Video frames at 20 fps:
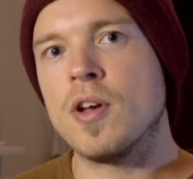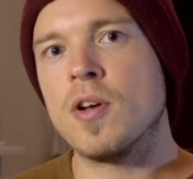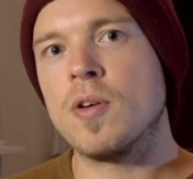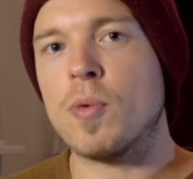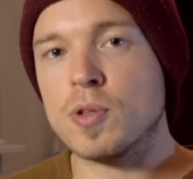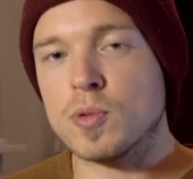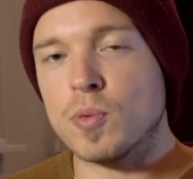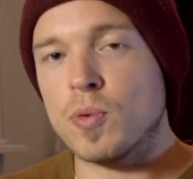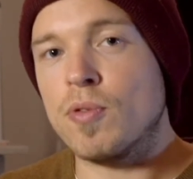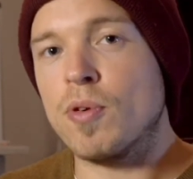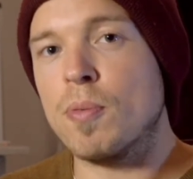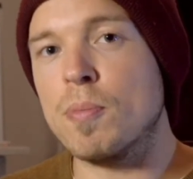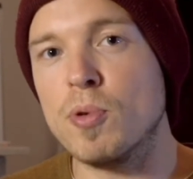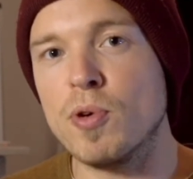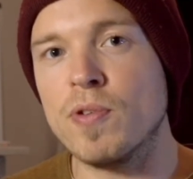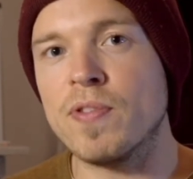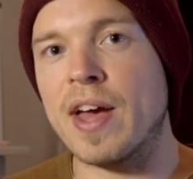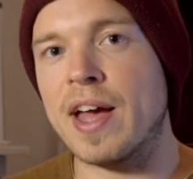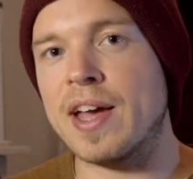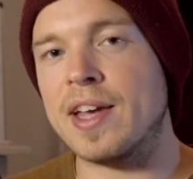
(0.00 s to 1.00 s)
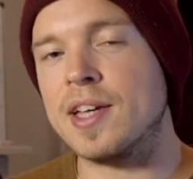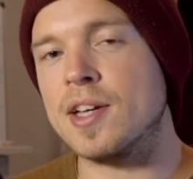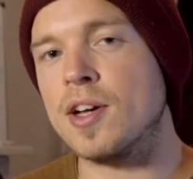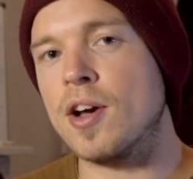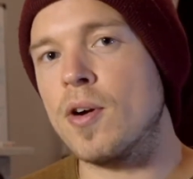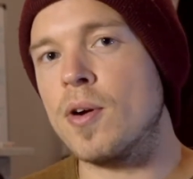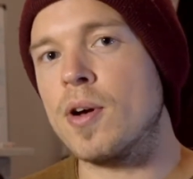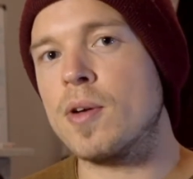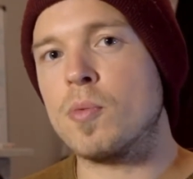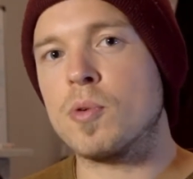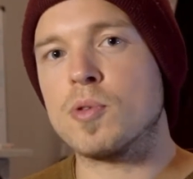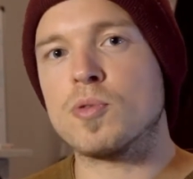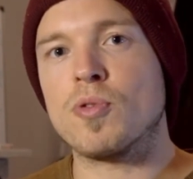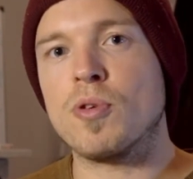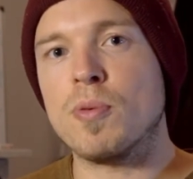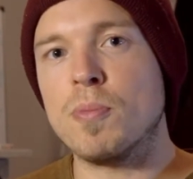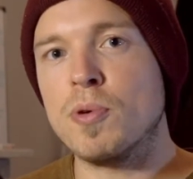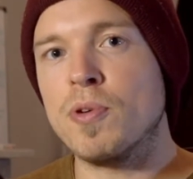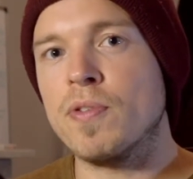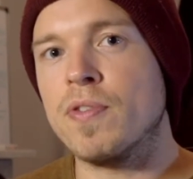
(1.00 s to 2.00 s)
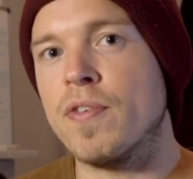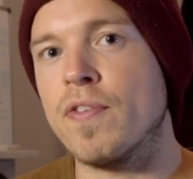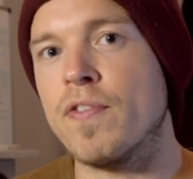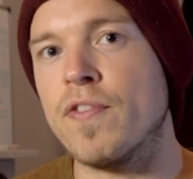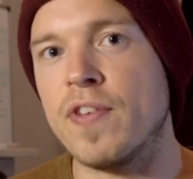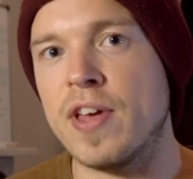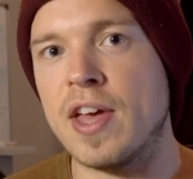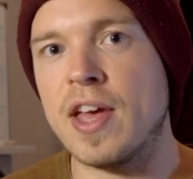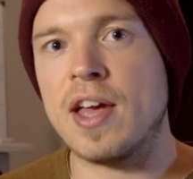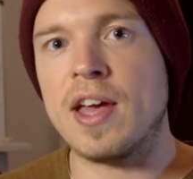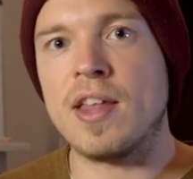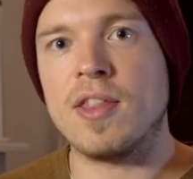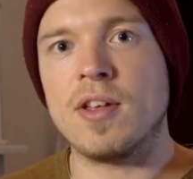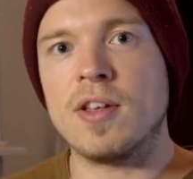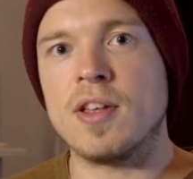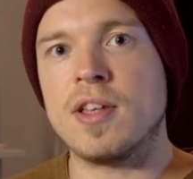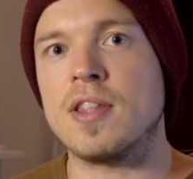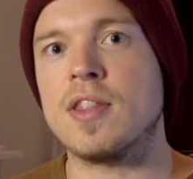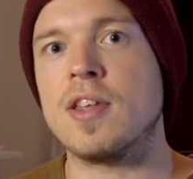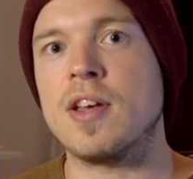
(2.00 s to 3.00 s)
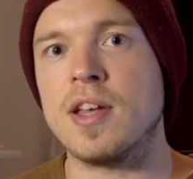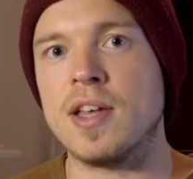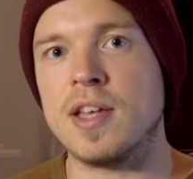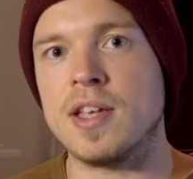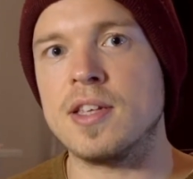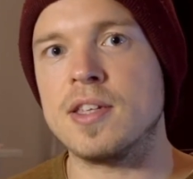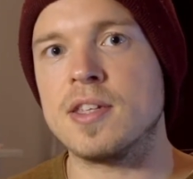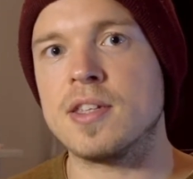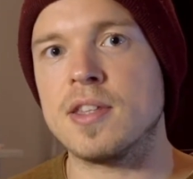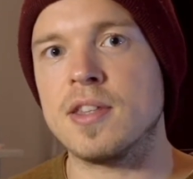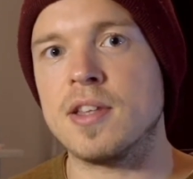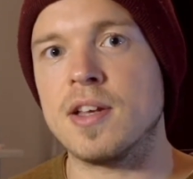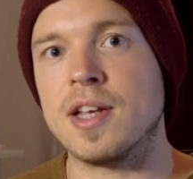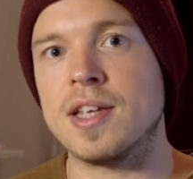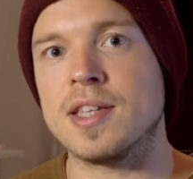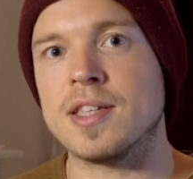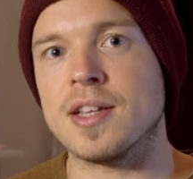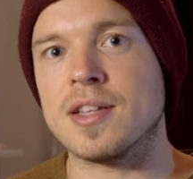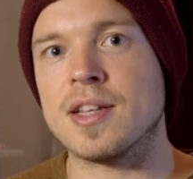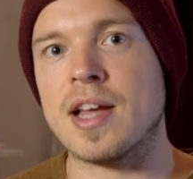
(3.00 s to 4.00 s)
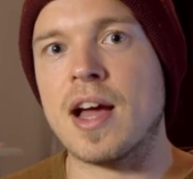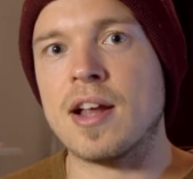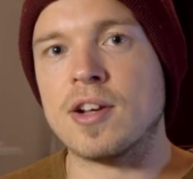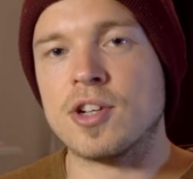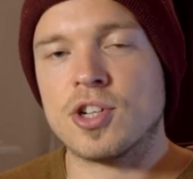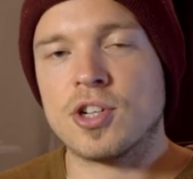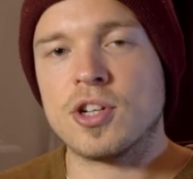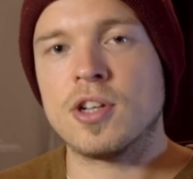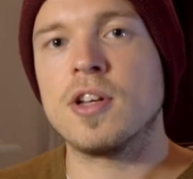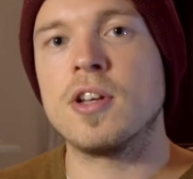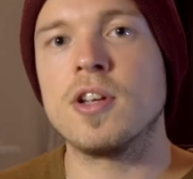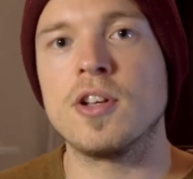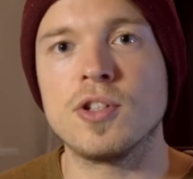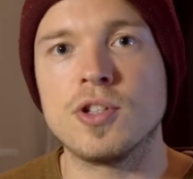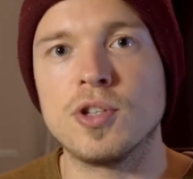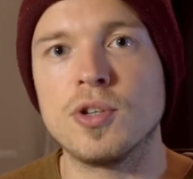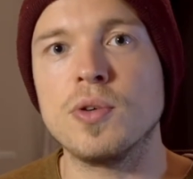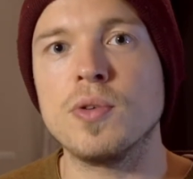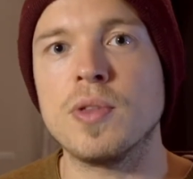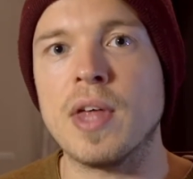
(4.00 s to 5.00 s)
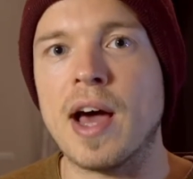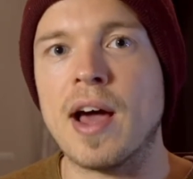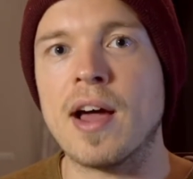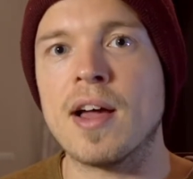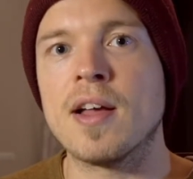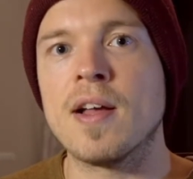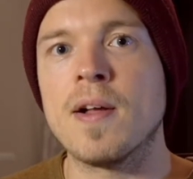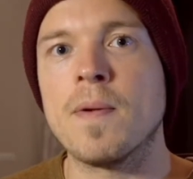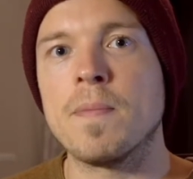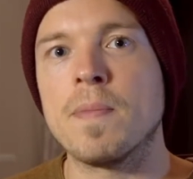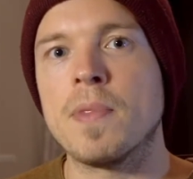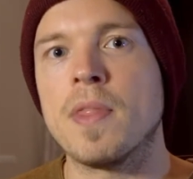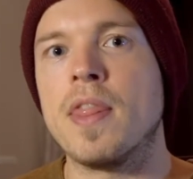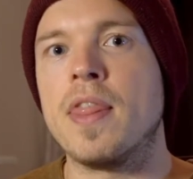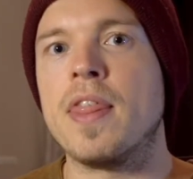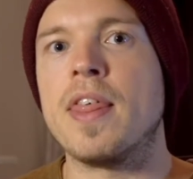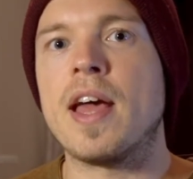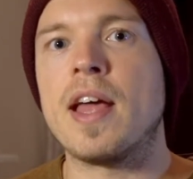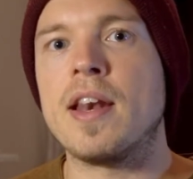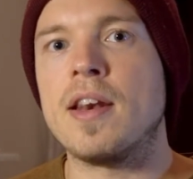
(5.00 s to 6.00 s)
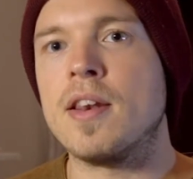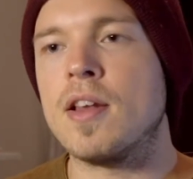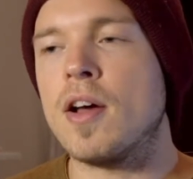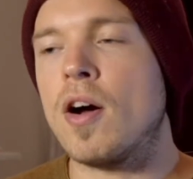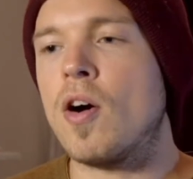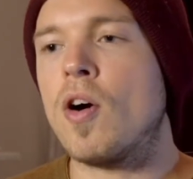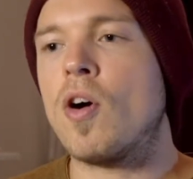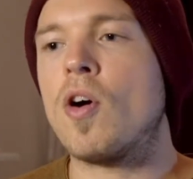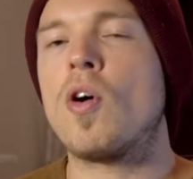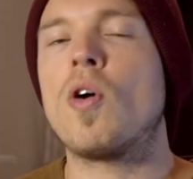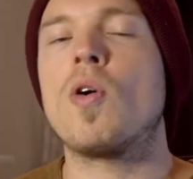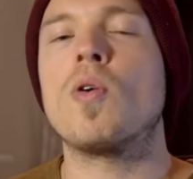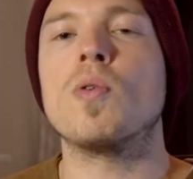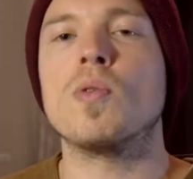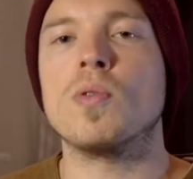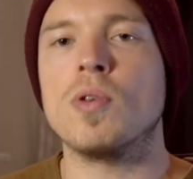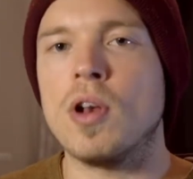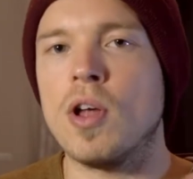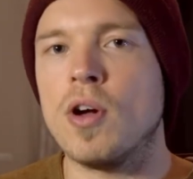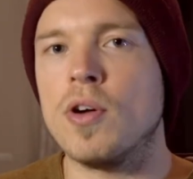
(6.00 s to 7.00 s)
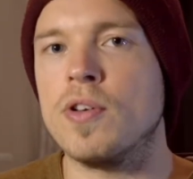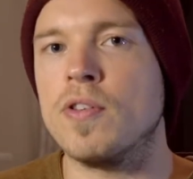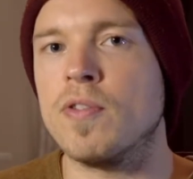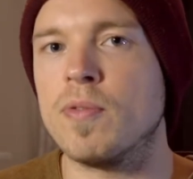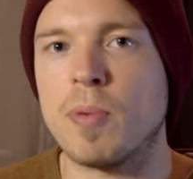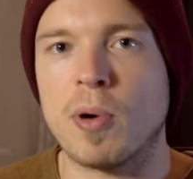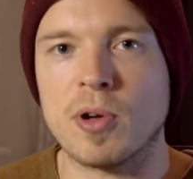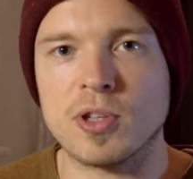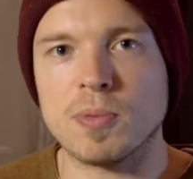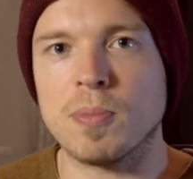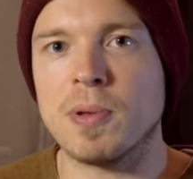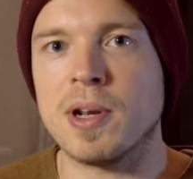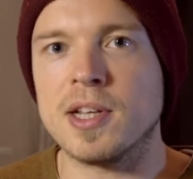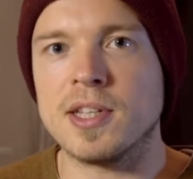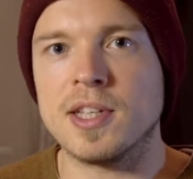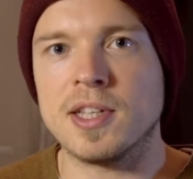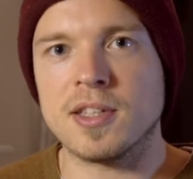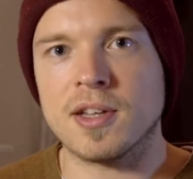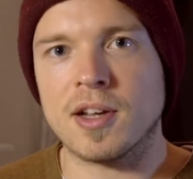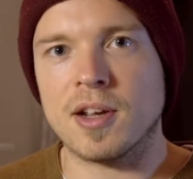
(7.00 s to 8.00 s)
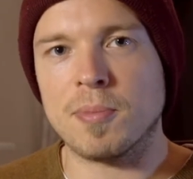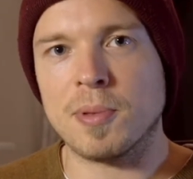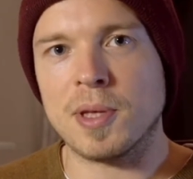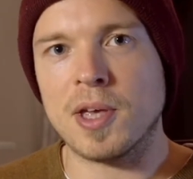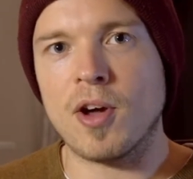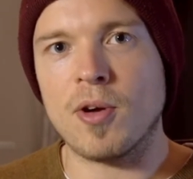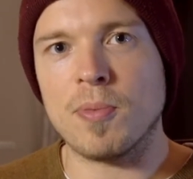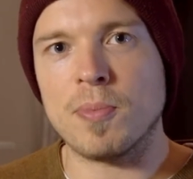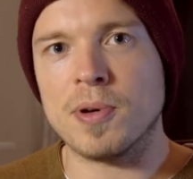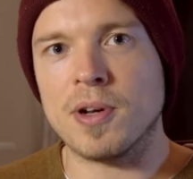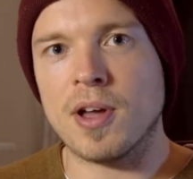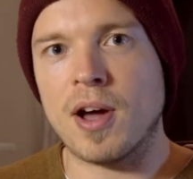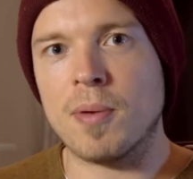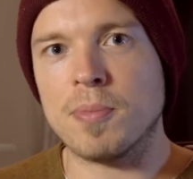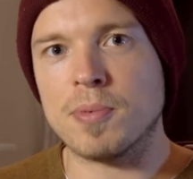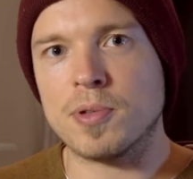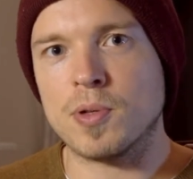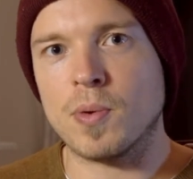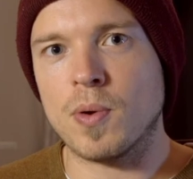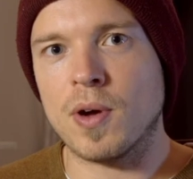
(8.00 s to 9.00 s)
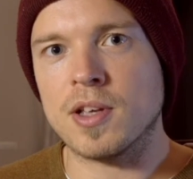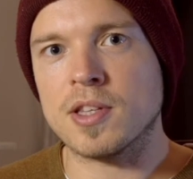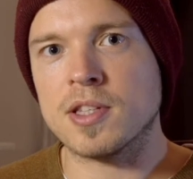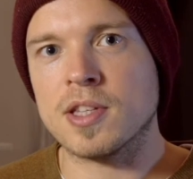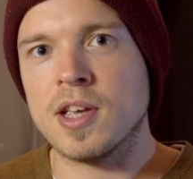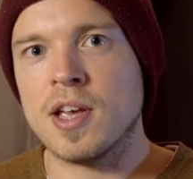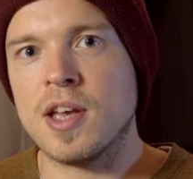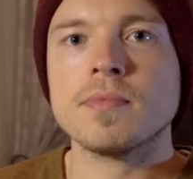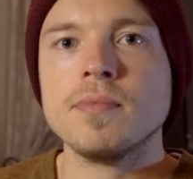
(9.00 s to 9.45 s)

Once we remove that ego, and once we remove the fear that is attached to that, then a whole load of possibilities are going to be opened up to us.